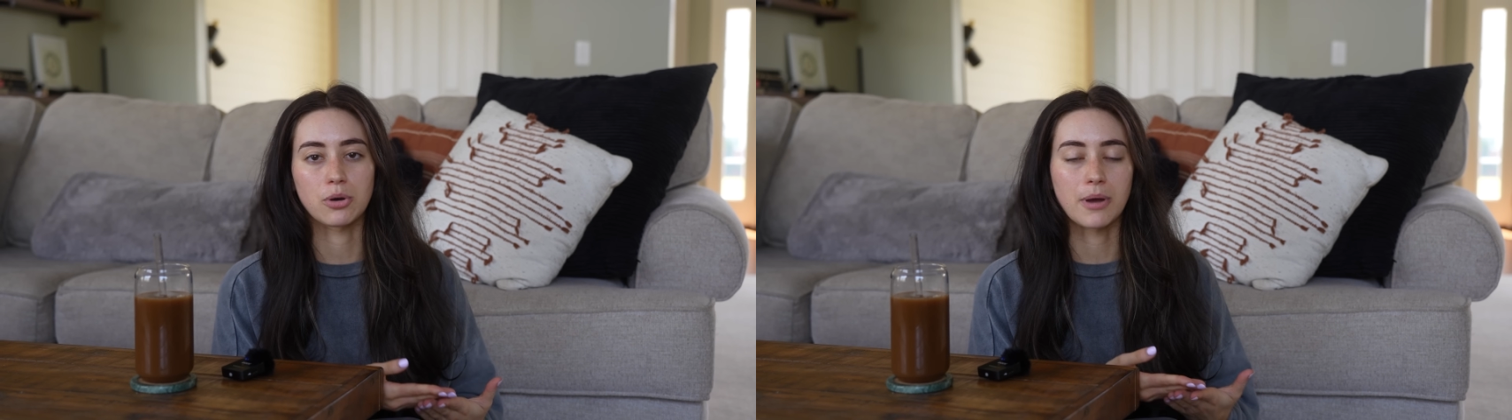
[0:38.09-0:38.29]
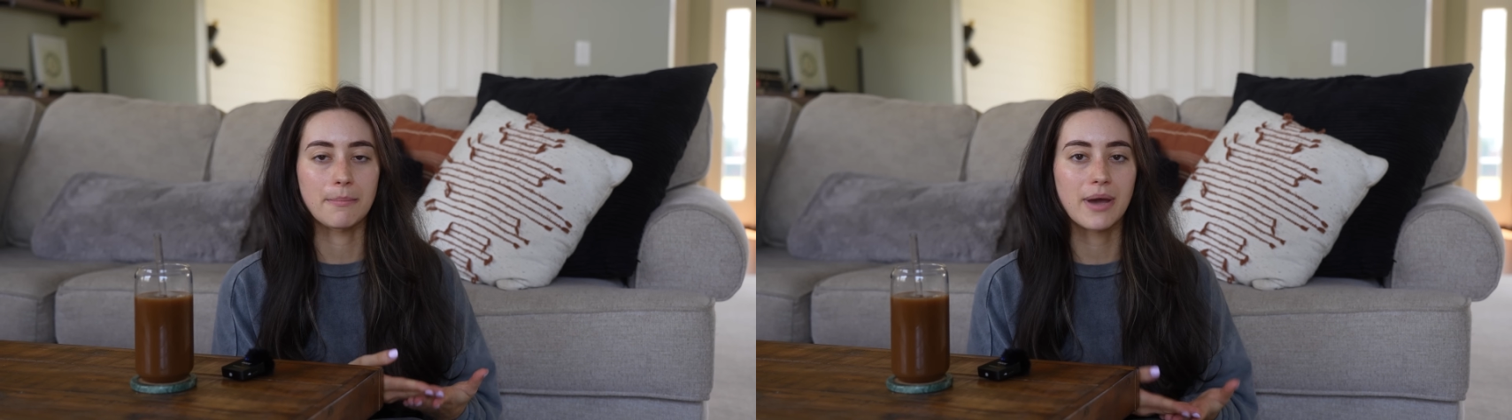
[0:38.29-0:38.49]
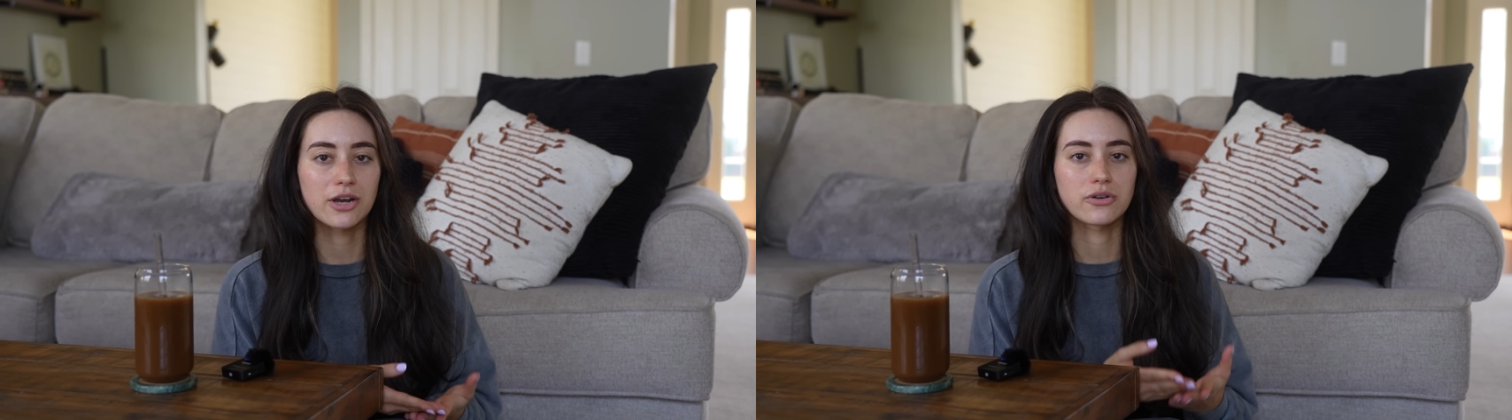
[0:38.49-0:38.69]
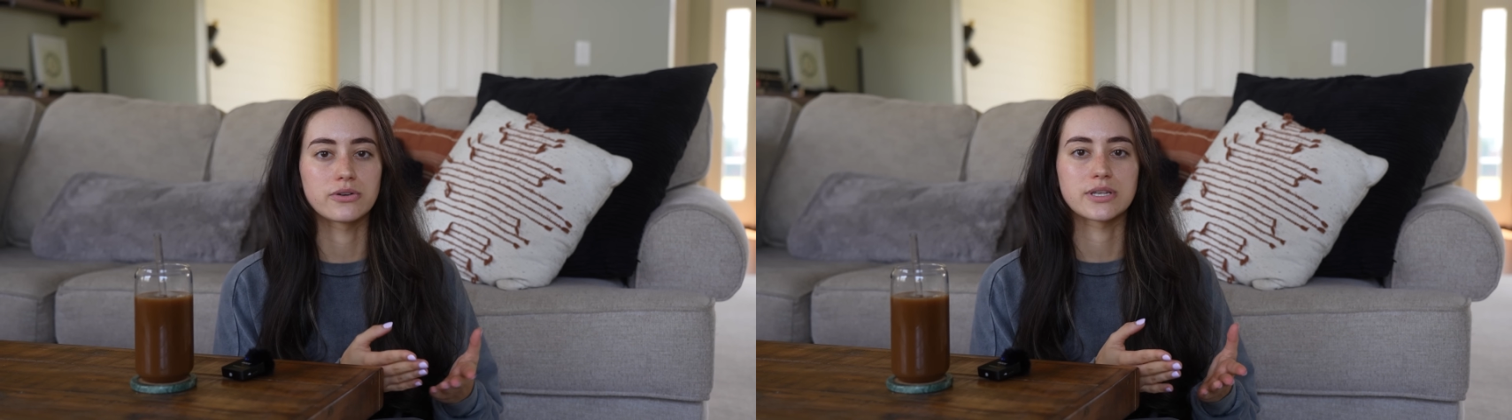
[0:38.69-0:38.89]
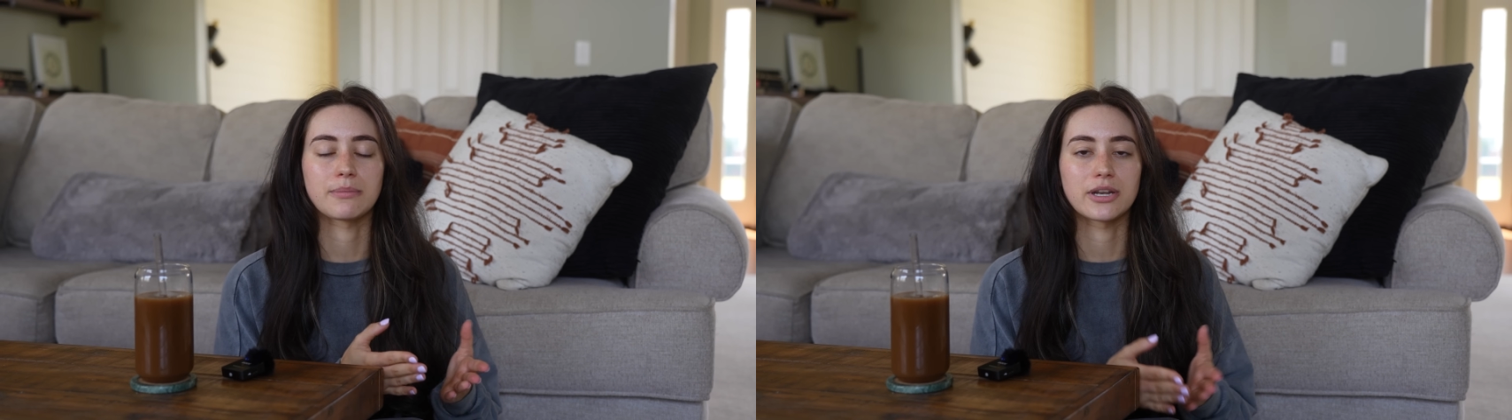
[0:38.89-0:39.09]
on my
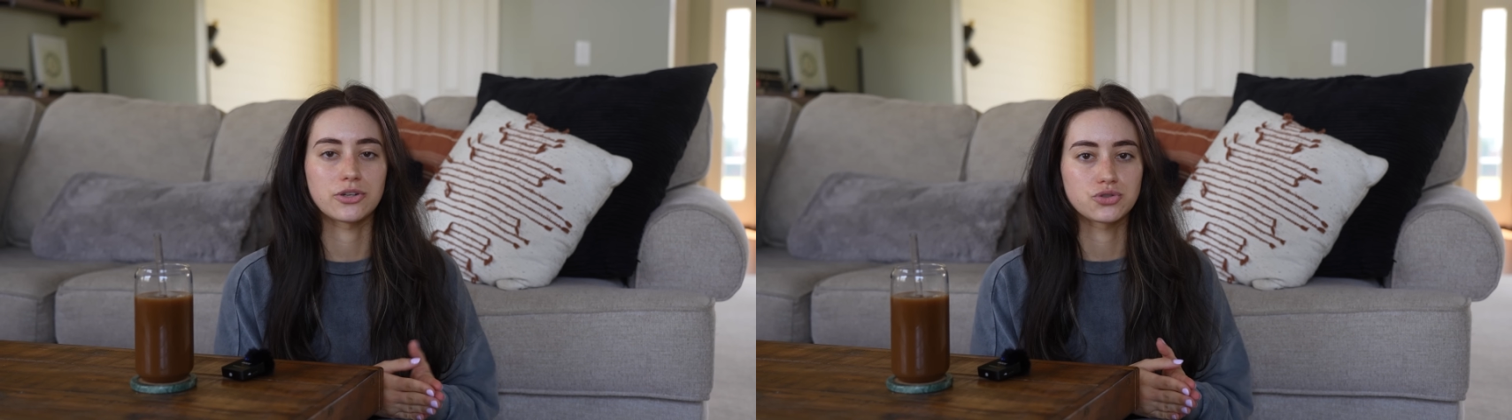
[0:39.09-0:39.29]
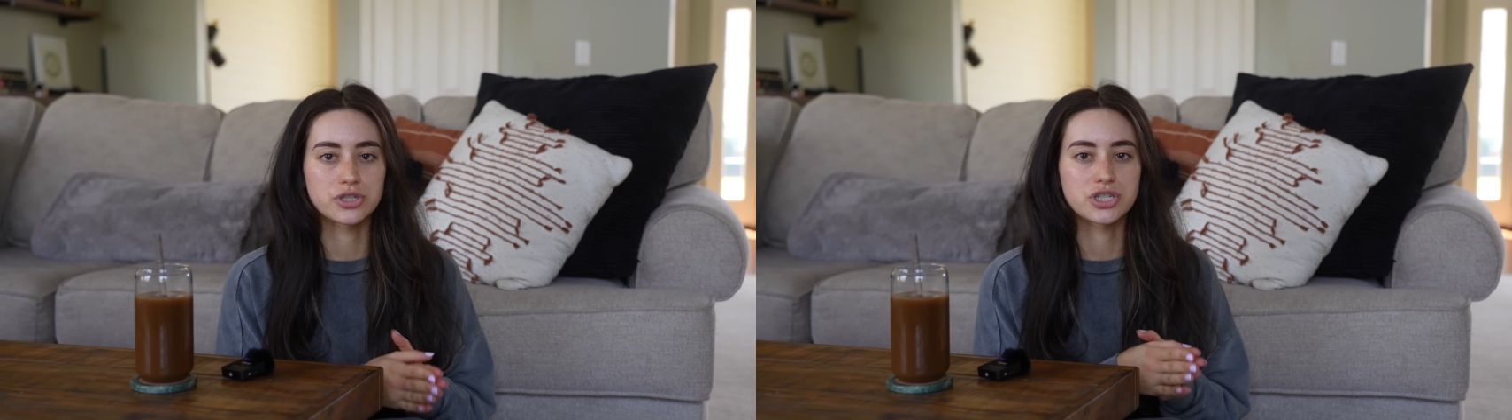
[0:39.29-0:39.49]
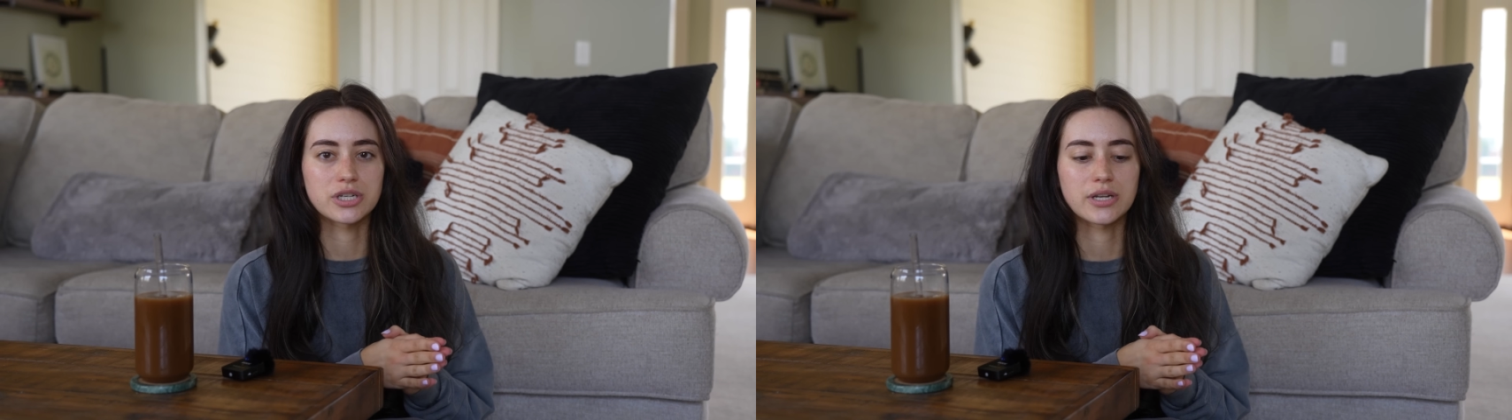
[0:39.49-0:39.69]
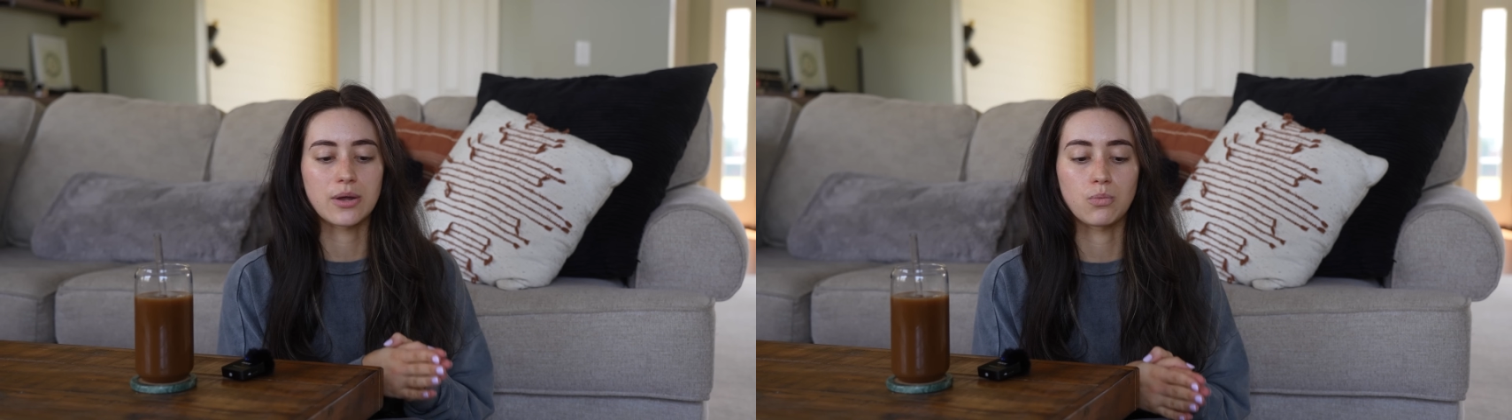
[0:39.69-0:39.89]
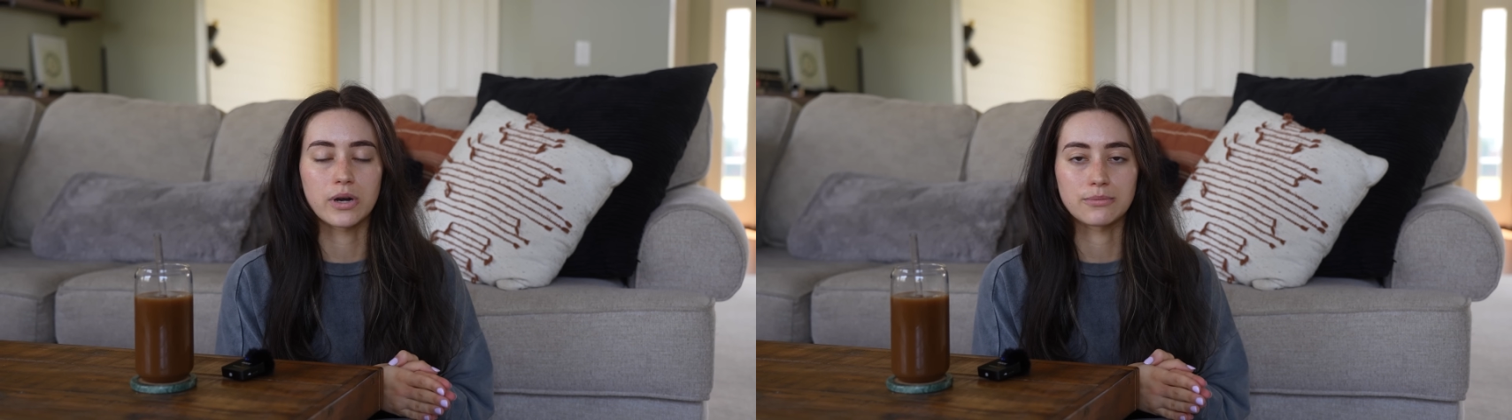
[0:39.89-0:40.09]
macros and my nutrition
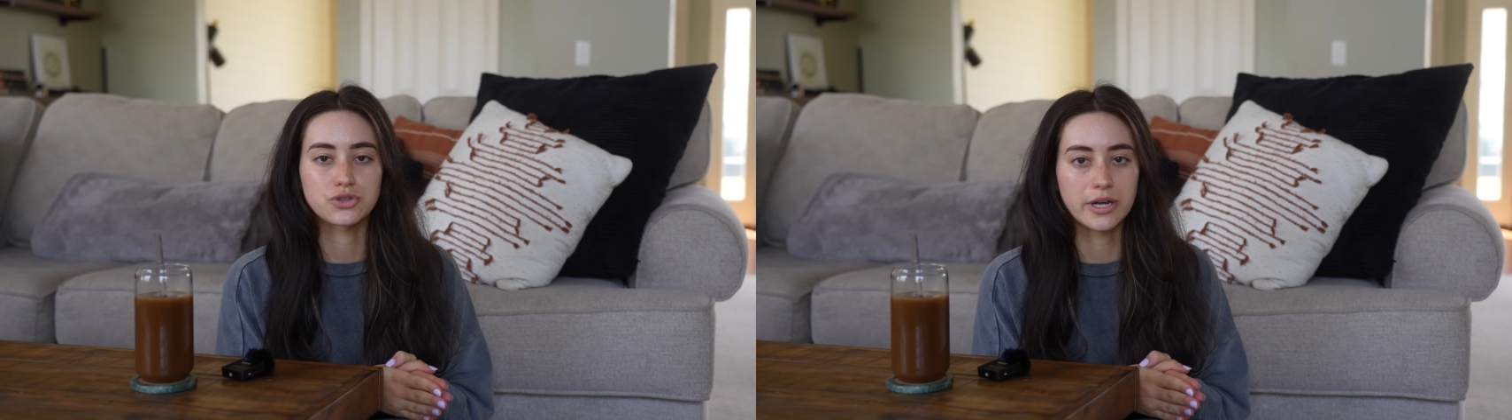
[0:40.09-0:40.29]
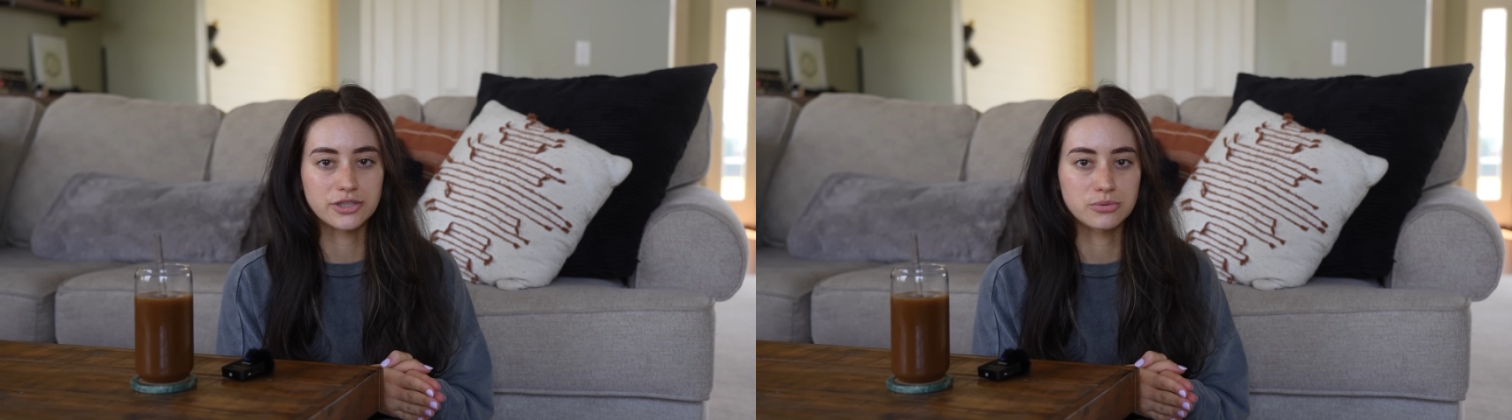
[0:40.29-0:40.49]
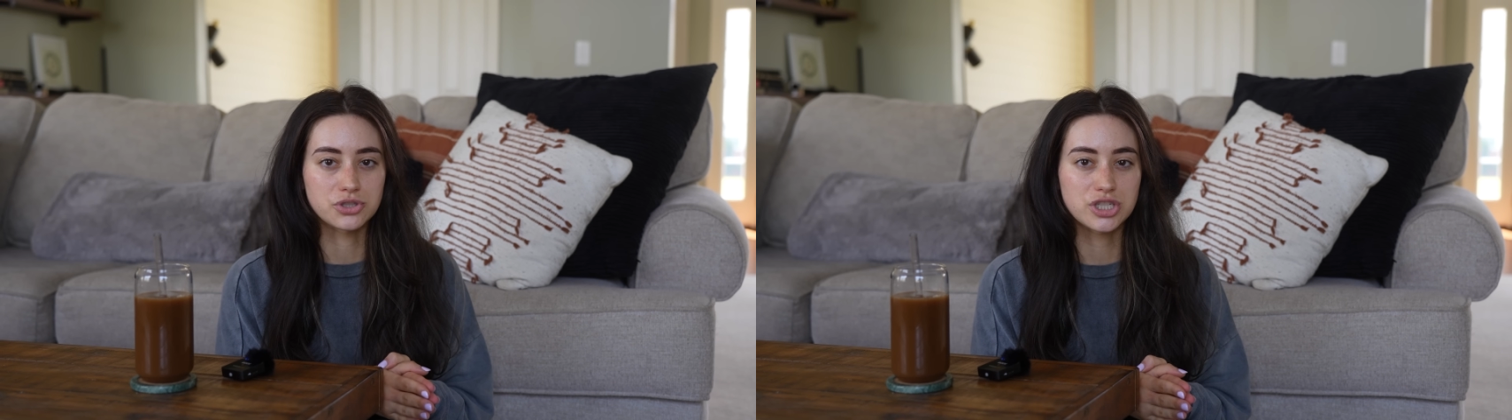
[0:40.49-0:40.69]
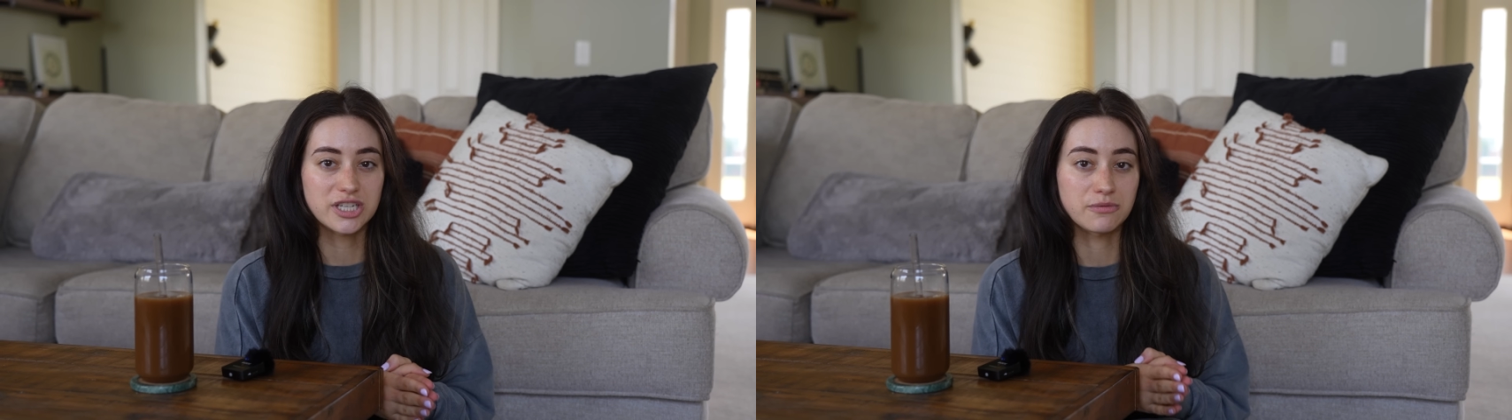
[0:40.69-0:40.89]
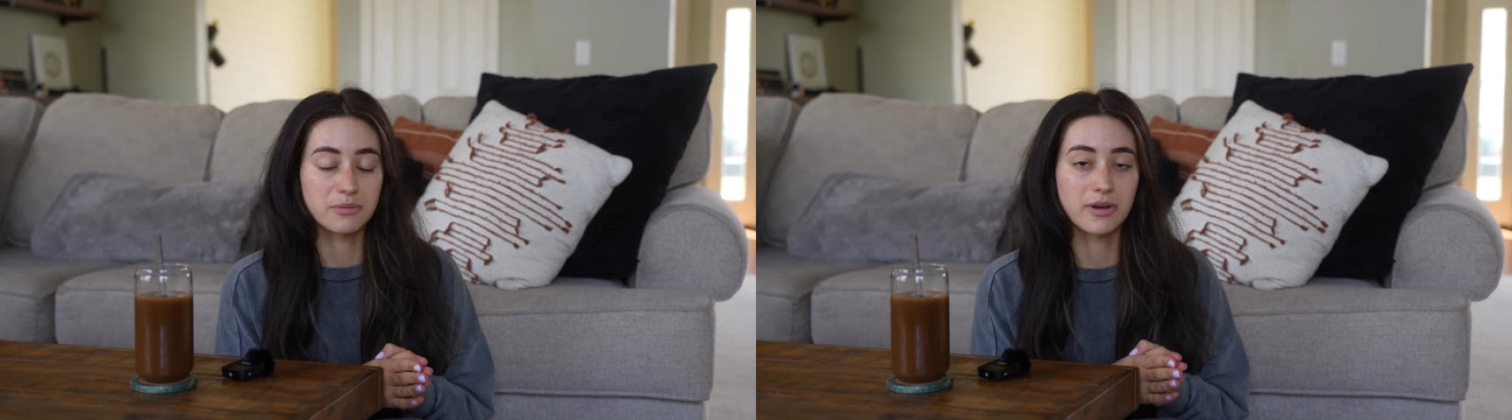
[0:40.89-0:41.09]
and what I'm trying to
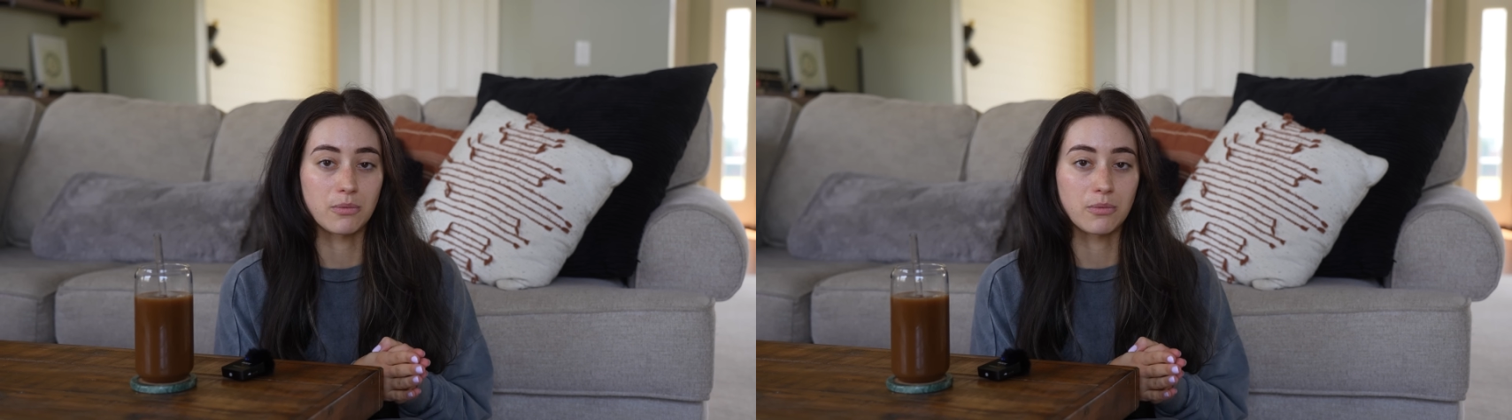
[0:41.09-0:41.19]
achieve with my